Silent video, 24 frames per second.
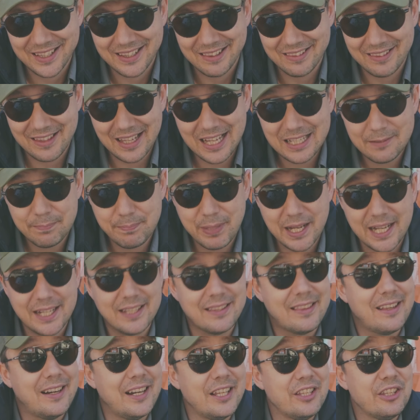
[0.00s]
That
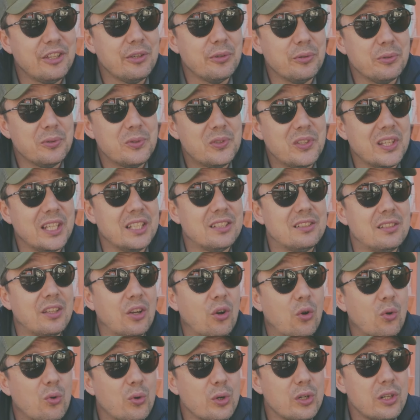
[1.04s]
pack that I use is
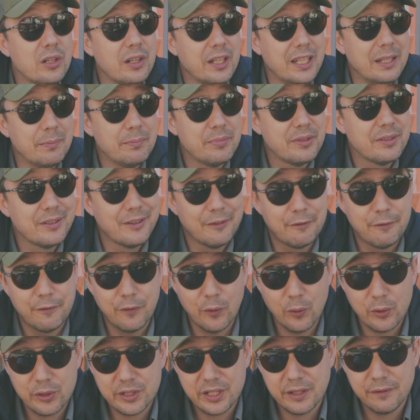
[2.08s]
the Ortlieb
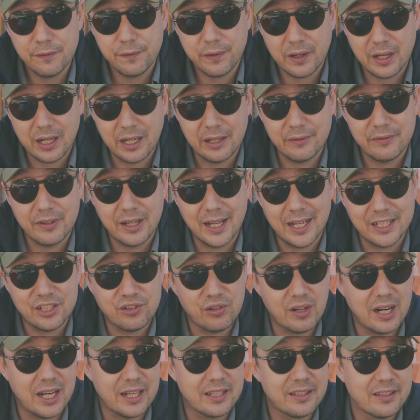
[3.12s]
45
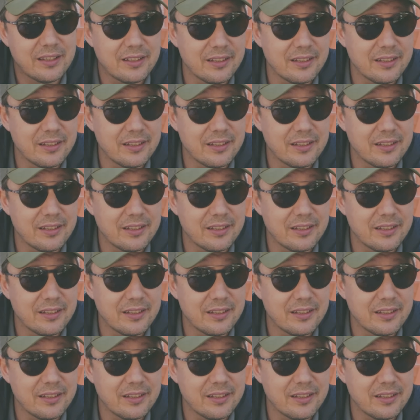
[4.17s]
Attract.